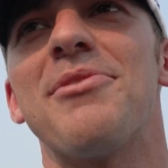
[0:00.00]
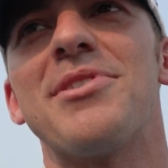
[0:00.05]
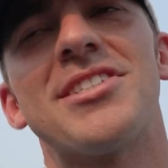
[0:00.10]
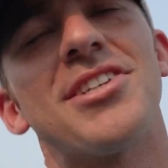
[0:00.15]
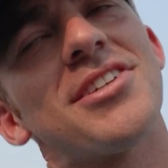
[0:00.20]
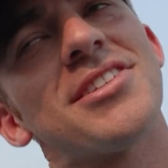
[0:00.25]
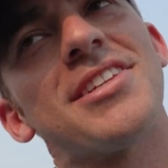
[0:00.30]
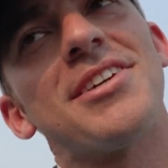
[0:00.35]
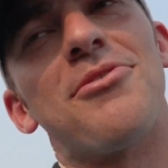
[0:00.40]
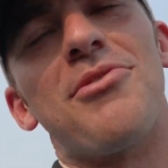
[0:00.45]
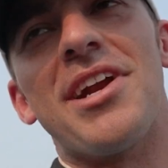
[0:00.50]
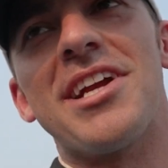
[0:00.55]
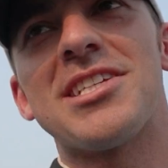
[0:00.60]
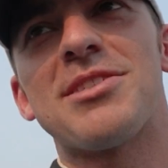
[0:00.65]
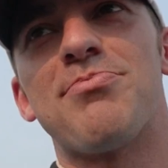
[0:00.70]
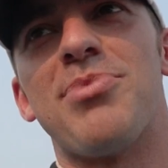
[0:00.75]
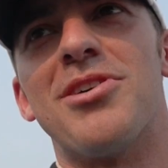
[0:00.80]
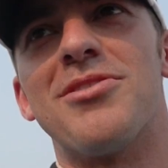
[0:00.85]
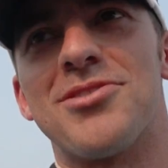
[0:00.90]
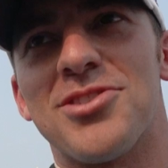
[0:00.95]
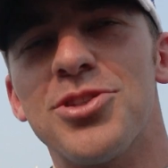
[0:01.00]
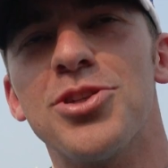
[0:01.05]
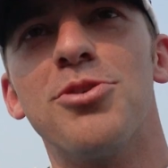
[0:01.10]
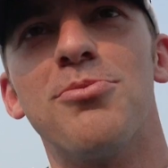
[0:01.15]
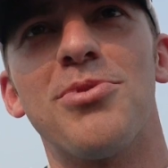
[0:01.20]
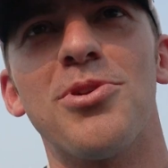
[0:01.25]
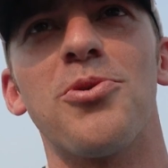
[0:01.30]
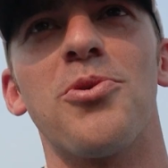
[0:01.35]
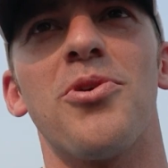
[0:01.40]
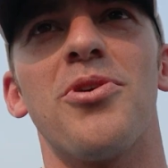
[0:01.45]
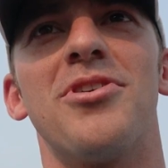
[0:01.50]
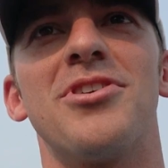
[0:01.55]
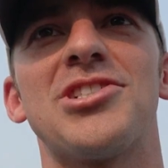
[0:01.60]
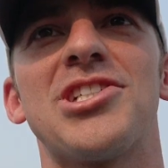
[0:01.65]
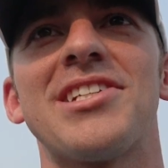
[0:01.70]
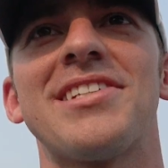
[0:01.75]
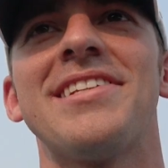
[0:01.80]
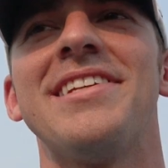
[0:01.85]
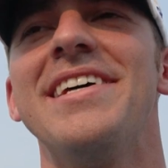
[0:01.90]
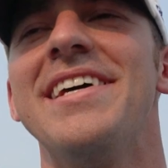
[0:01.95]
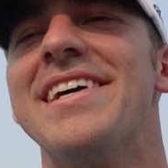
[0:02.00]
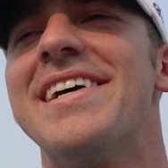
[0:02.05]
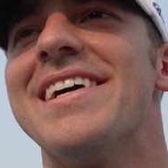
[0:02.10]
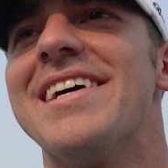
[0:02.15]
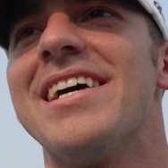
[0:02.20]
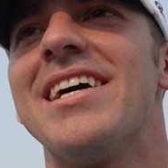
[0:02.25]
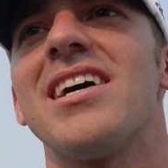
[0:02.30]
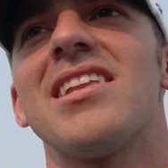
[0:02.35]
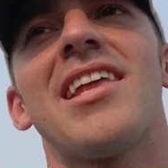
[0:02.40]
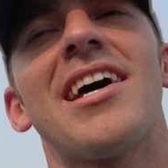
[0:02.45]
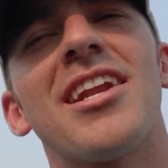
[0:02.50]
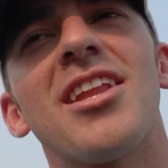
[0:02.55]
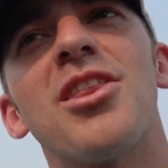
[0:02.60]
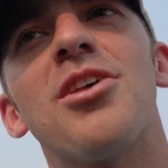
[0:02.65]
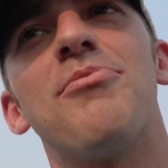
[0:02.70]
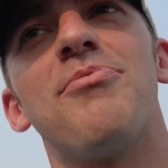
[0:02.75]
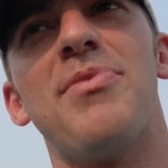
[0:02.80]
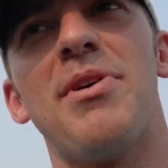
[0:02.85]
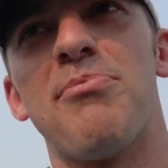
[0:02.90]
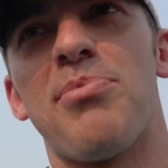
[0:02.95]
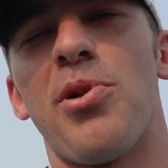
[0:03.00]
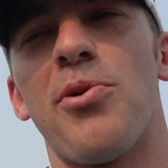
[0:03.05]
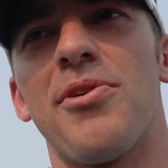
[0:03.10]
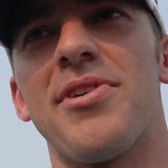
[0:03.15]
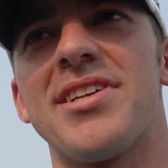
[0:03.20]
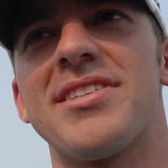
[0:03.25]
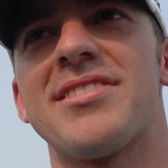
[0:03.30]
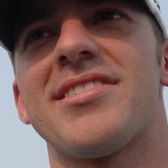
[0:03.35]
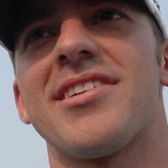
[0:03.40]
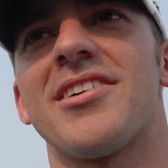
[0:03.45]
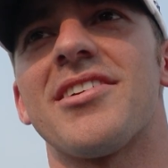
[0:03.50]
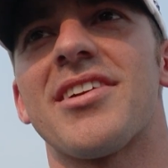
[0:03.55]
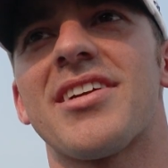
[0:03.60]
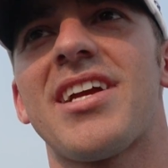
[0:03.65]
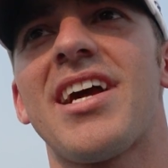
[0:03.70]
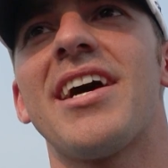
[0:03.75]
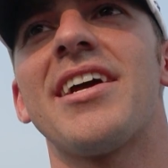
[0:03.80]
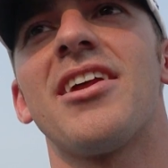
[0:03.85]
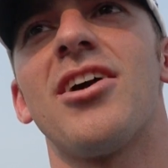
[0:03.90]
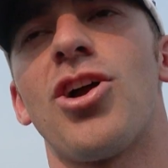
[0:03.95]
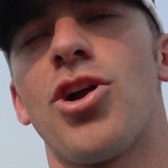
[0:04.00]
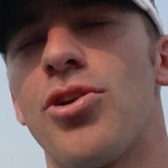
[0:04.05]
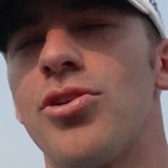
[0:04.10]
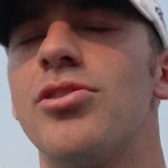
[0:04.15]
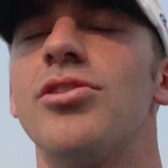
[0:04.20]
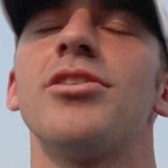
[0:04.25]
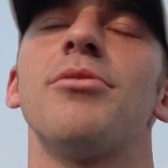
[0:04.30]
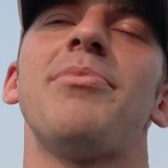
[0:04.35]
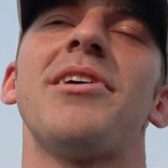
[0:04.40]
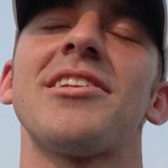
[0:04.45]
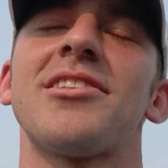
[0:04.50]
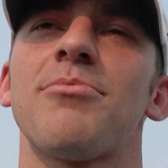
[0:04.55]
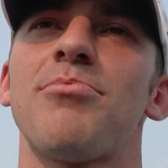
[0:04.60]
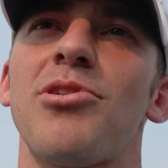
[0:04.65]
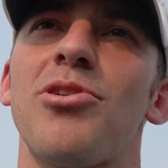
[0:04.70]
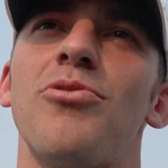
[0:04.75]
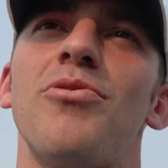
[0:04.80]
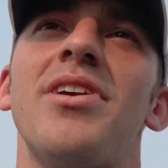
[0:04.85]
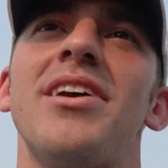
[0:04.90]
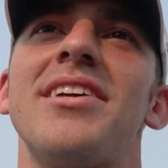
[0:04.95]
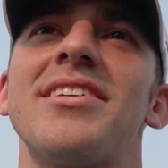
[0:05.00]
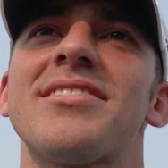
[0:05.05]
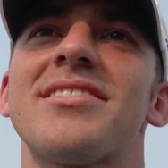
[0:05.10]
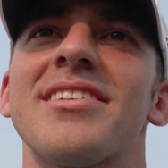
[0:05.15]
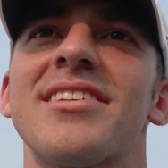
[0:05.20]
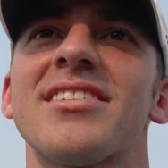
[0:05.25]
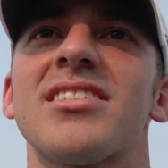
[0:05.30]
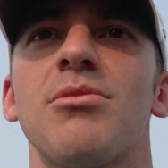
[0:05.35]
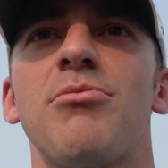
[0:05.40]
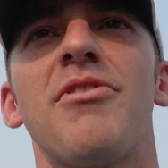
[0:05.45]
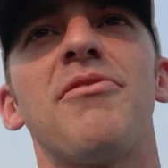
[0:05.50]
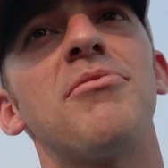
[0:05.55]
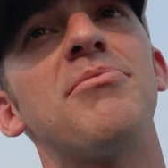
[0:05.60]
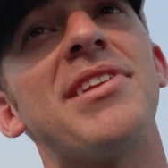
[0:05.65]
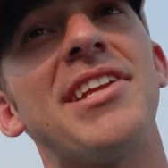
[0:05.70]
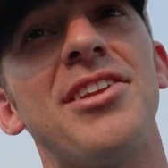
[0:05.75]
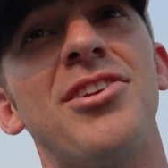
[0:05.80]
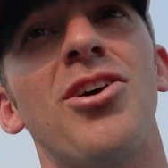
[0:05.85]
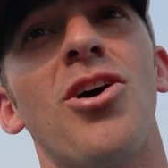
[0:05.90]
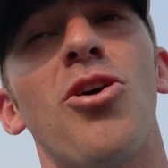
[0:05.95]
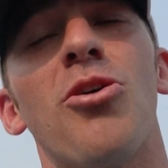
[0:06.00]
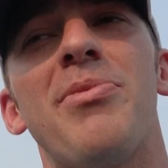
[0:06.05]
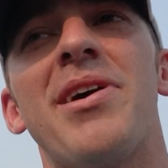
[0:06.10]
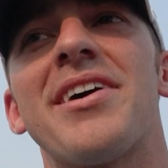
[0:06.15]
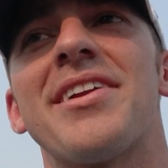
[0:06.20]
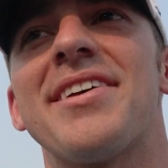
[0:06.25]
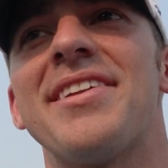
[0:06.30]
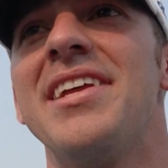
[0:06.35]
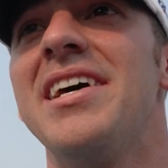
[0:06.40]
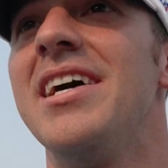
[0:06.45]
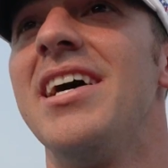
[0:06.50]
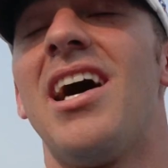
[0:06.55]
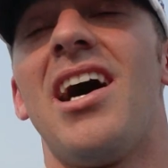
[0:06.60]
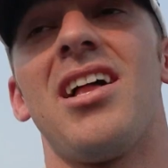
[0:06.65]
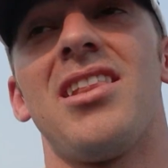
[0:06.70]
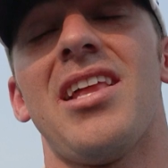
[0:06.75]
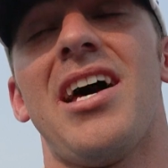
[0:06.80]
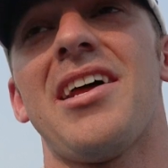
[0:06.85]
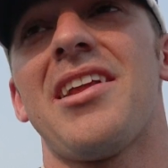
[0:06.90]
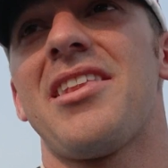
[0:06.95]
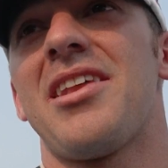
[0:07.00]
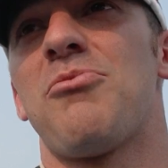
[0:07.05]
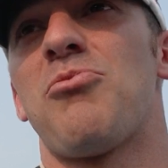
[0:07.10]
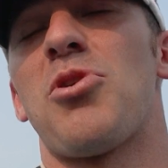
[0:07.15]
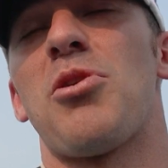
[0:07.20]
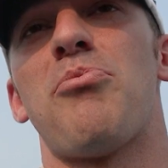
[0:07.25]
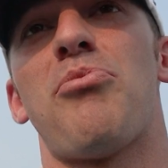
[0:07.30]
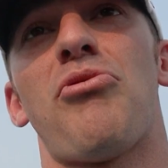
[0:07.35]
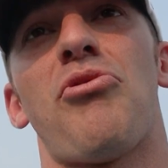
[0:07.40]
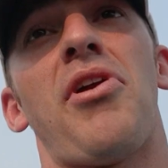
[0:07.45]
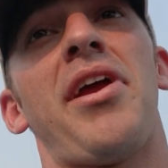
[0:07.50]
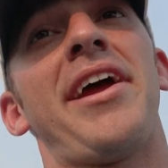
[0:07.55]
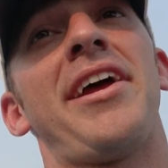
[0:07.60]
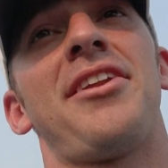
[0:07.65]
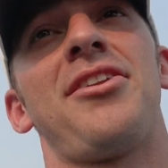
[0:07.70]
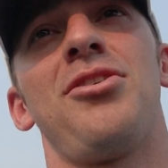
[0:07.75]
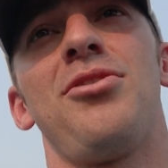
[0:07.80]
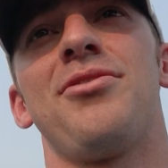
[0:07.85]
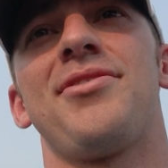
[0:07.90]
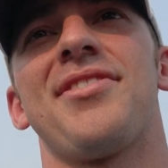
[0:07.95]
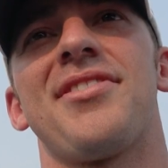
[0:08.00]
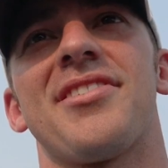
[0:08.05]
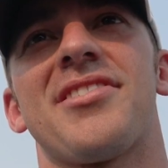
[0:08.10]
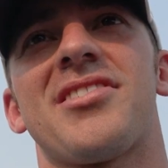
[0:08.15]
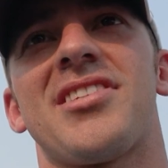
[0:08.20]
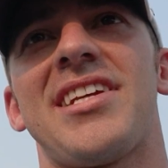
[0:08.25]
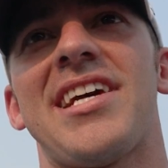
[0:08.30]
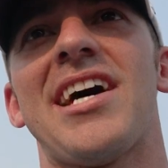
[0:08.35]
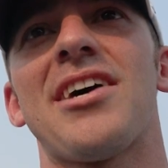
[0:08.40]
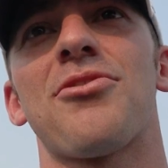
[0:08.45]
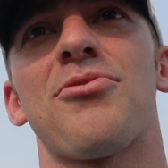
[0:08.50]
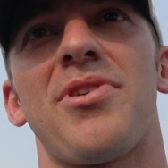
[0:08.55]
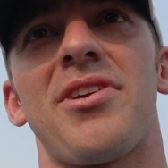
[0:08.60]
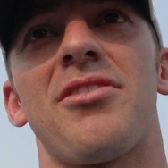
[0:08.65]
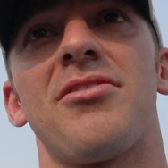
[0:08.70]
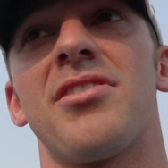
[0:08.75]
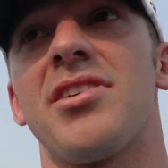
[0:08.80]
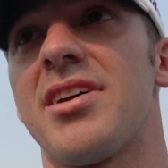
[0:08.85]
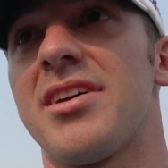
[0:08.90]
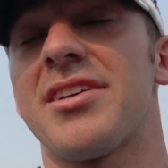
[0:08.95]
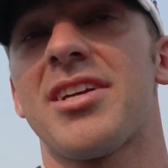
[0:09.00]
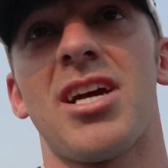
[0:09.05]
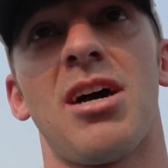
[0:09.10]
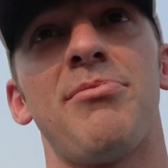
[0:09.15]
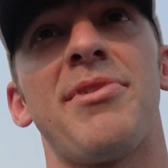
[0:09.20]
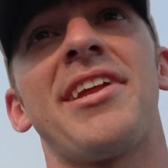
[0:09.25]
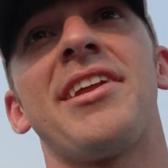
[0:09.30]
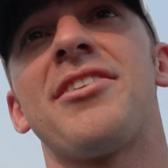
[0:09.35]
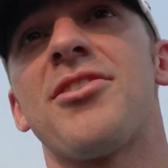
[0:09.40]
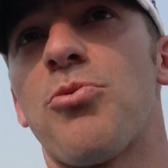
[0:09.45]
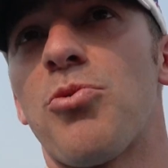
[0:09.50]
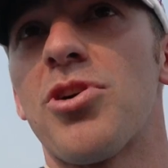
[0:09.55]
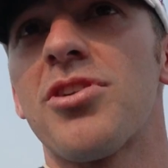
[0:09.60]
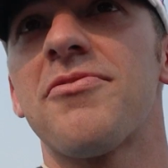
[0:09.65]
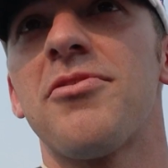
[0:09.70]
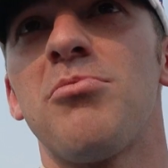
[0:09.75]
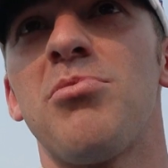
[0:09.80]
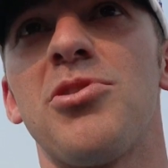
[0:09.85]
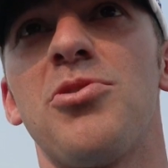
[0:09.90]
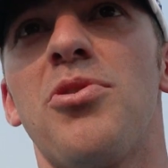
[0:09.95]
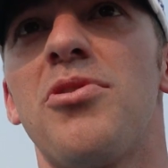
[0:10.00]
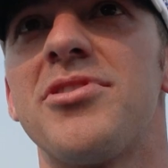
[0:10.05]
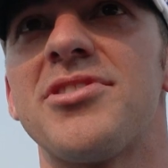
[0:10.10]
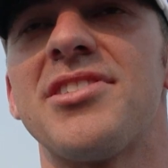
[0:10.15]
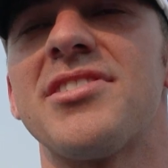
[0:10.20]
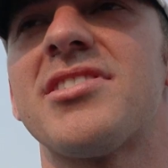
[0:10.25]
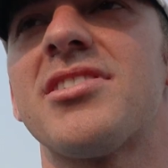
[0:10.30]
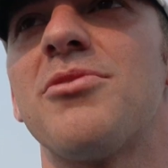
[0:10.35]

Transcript: We took the race boat to Blue Origin. Uh, a lot of the employees there kind of heard about the boat racing. Some of them didn't know about it. A lot of them were brand new to the Seattle area coming in to work for Blue Origin.